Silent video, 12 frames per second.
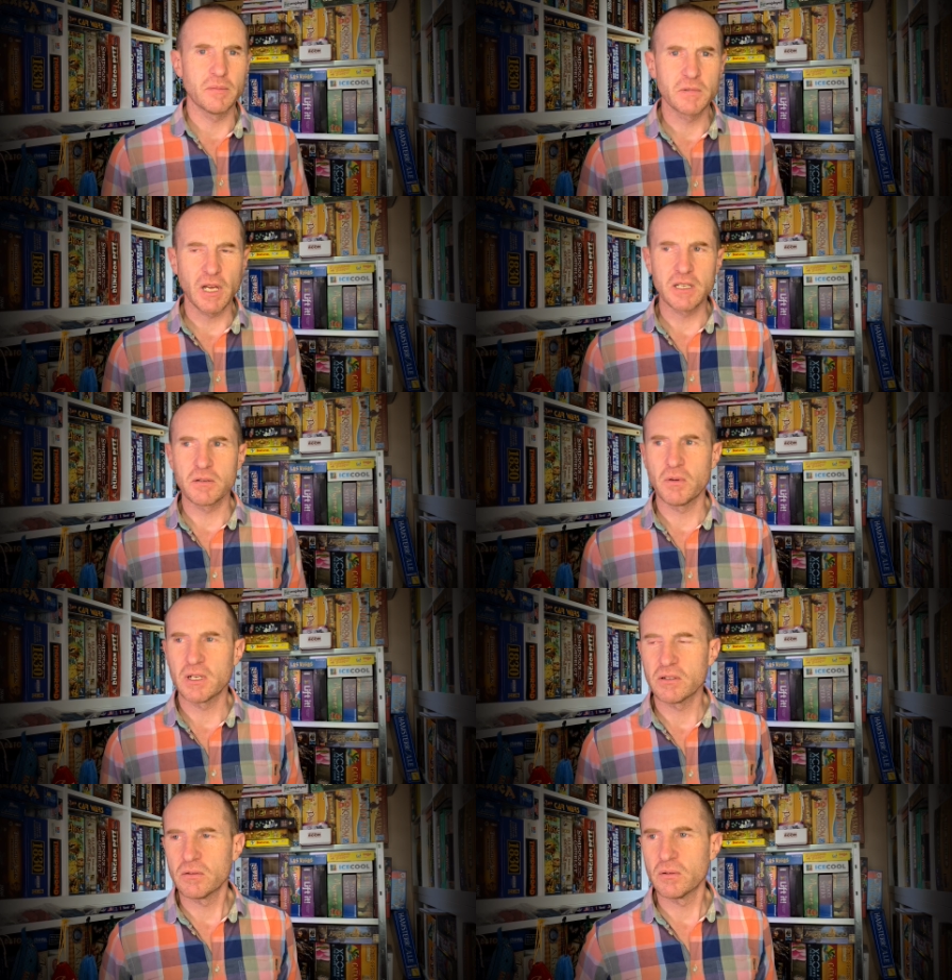Days of
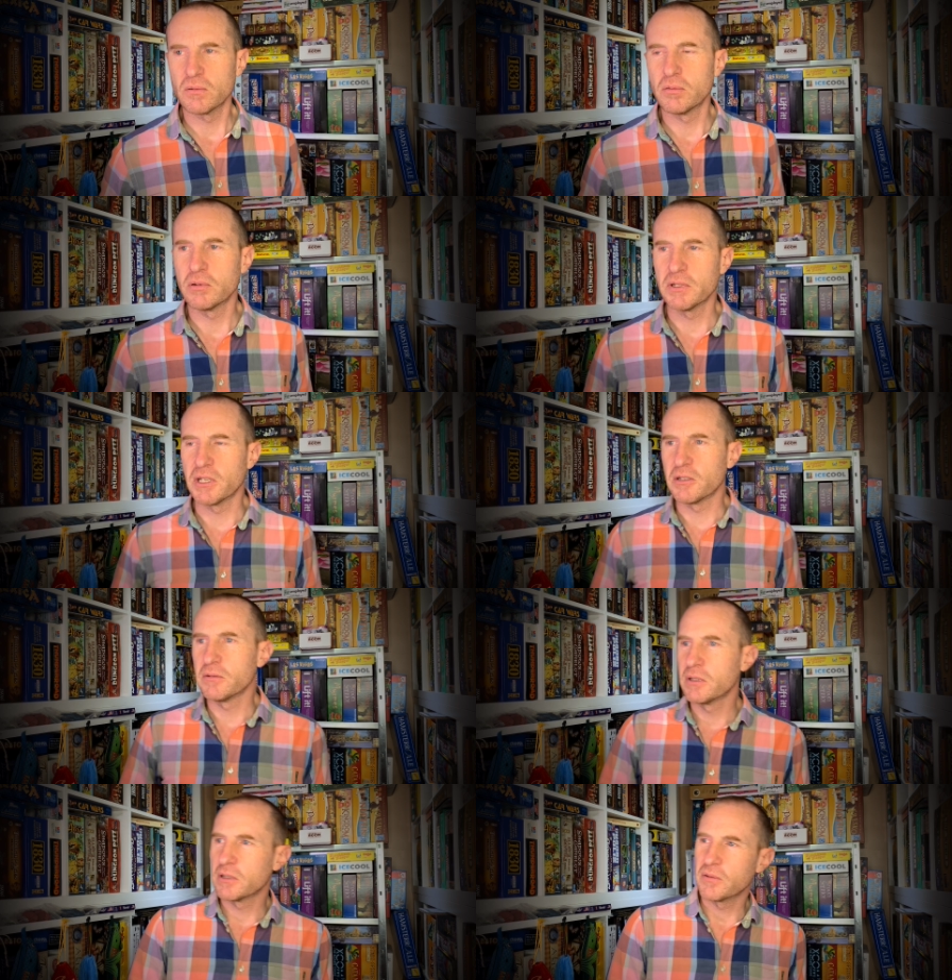Wonder, or, you know,
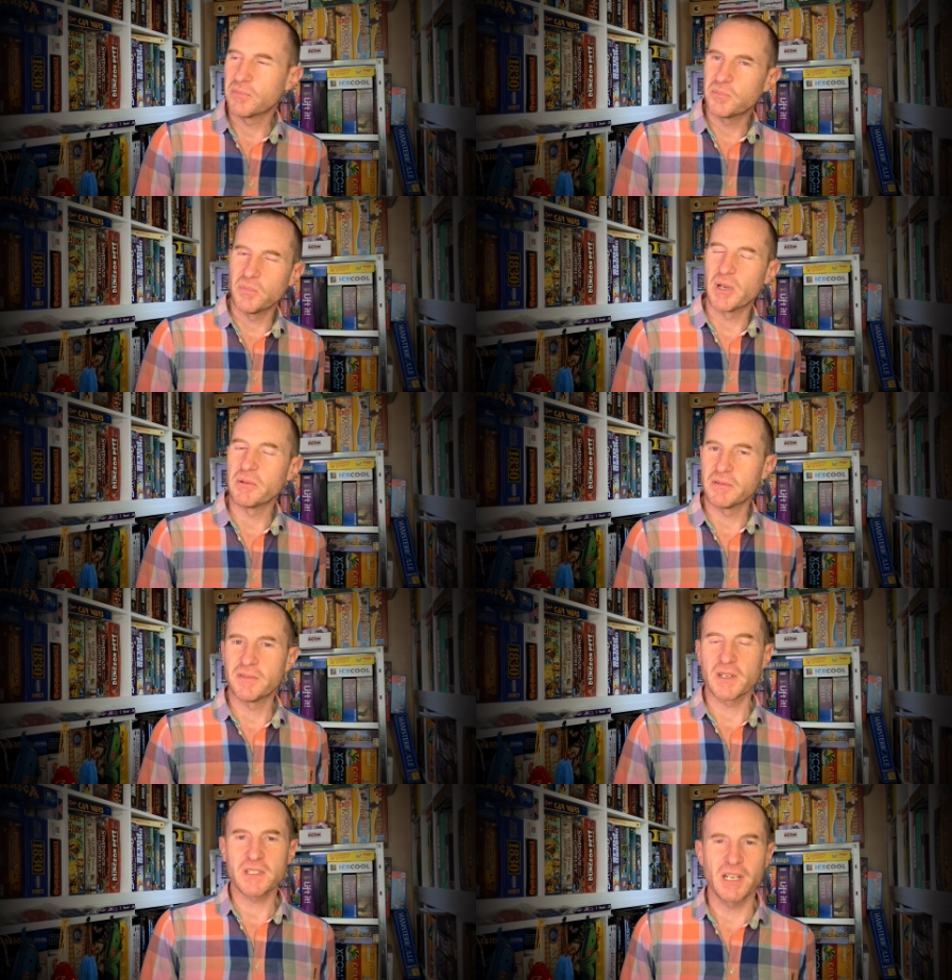maybe the
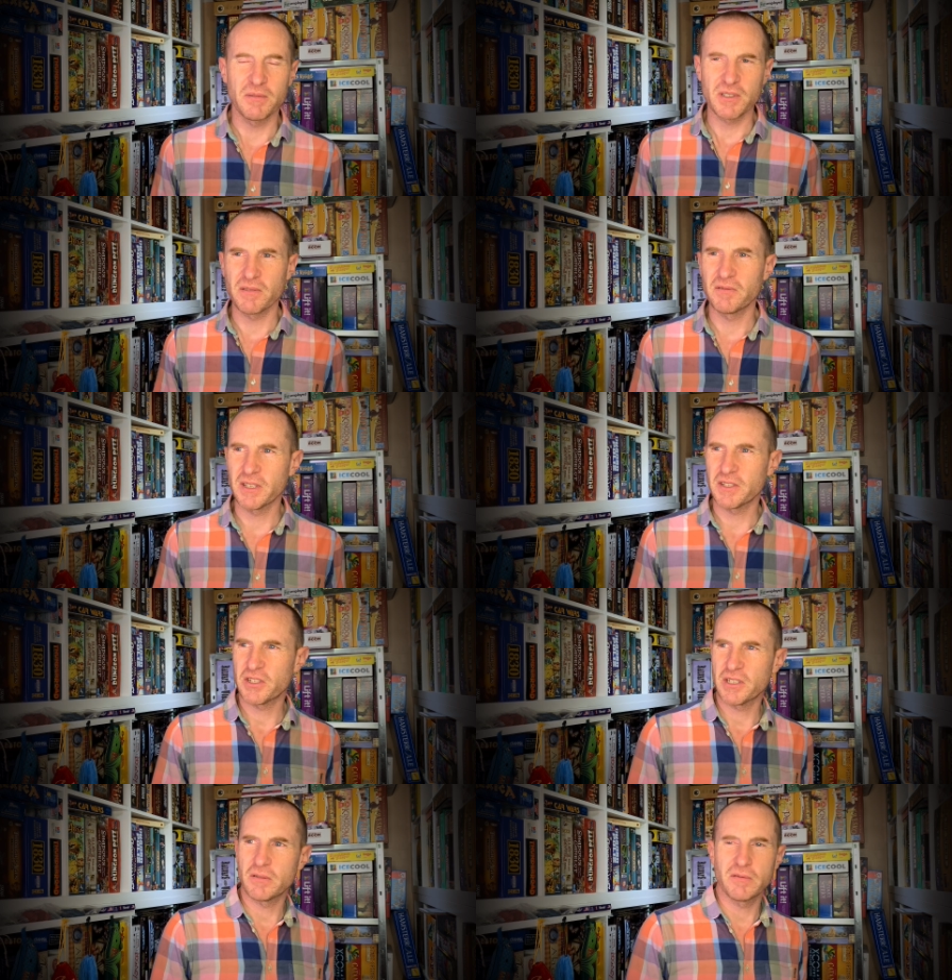first game, is it
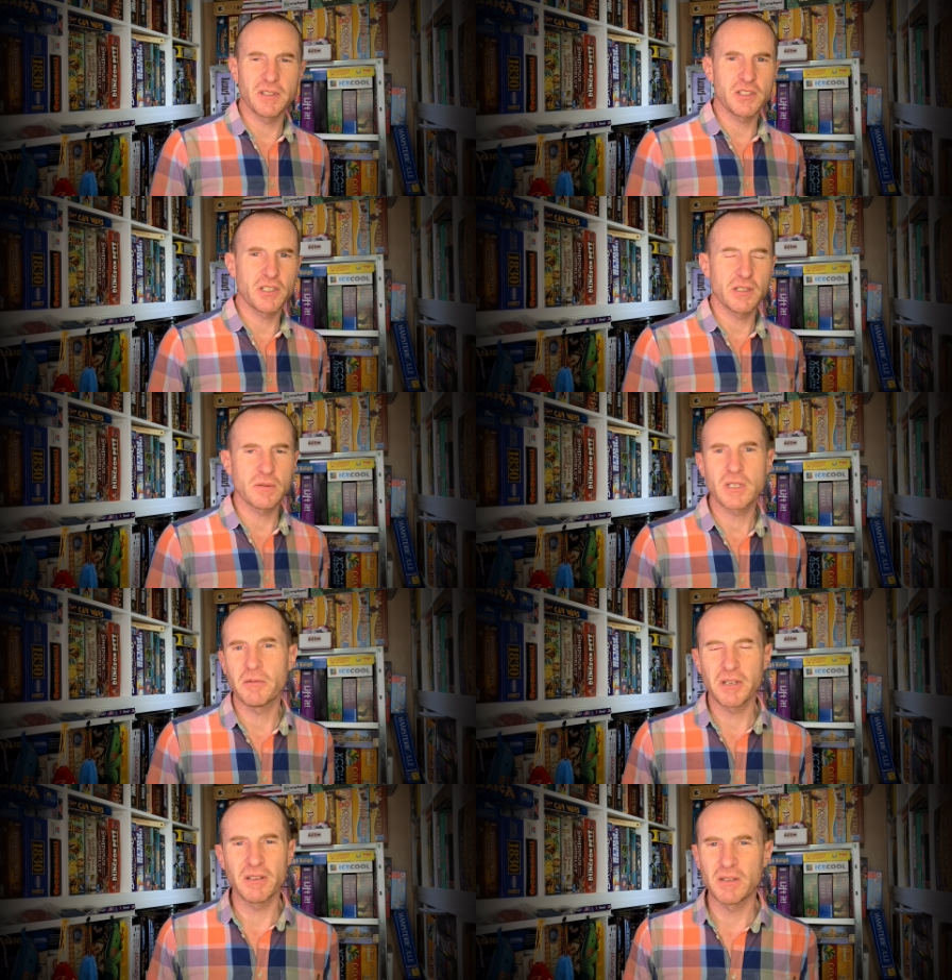Vinci or
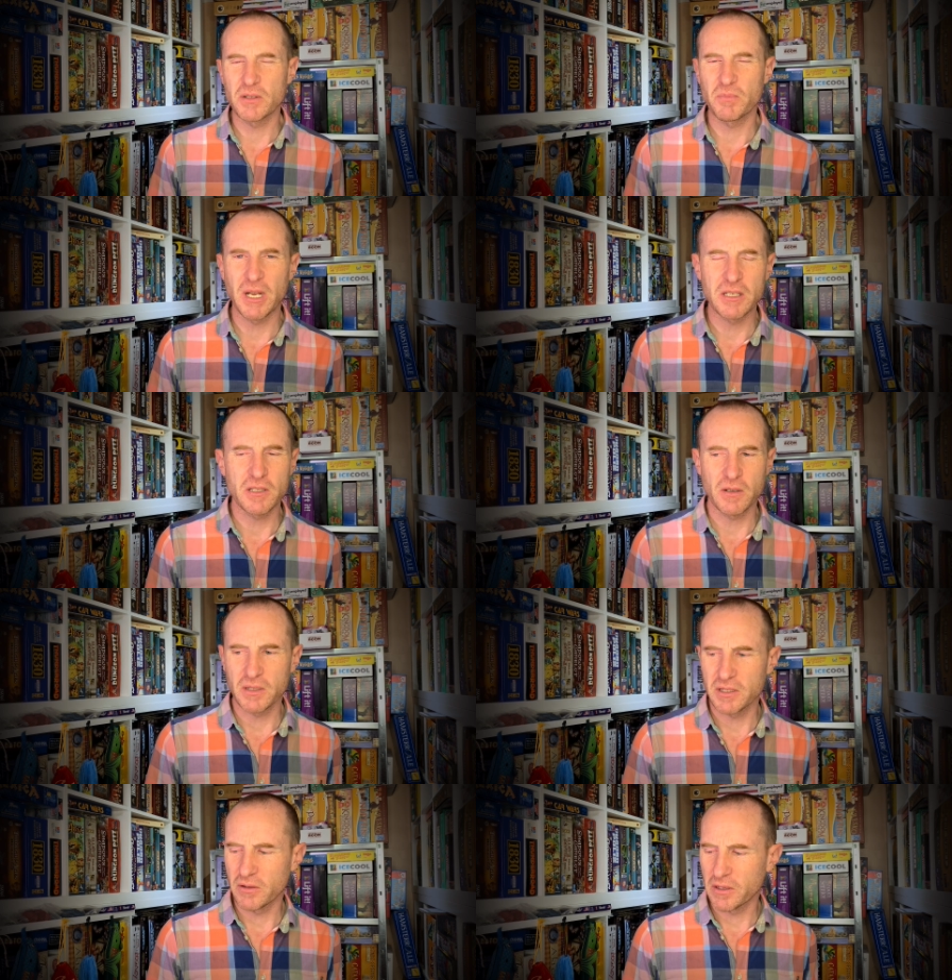something, it's based on
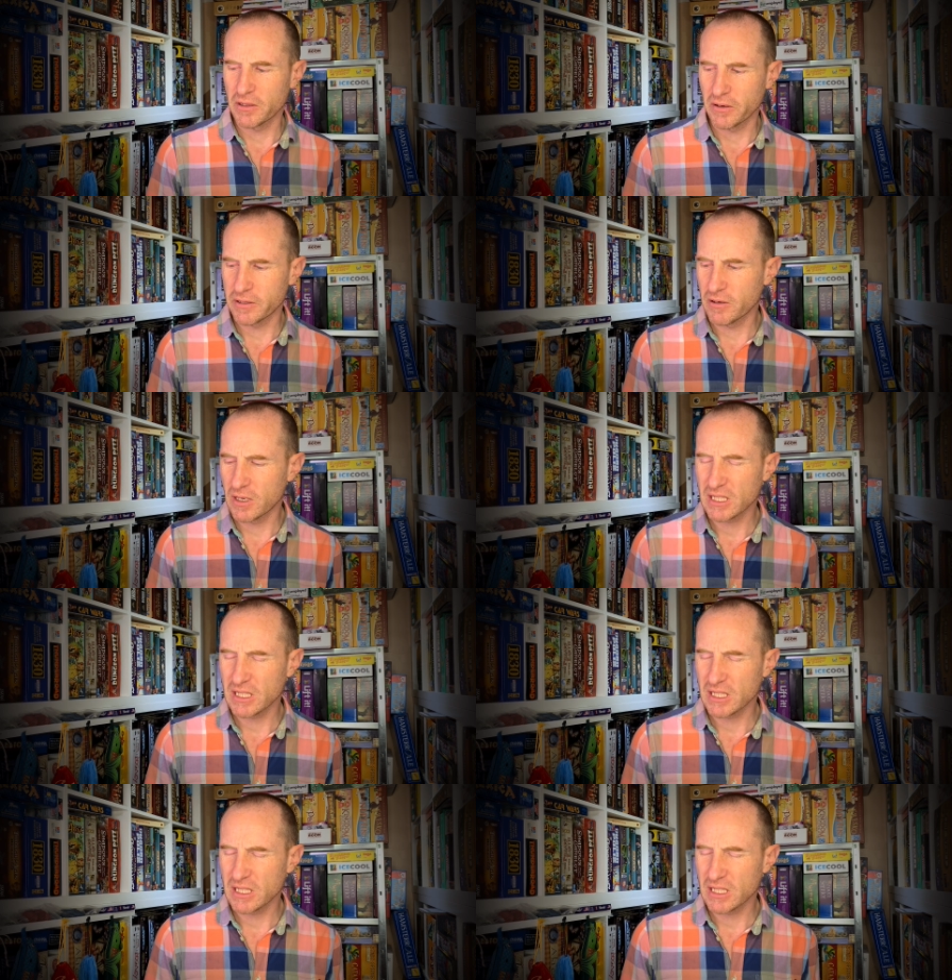in 1999.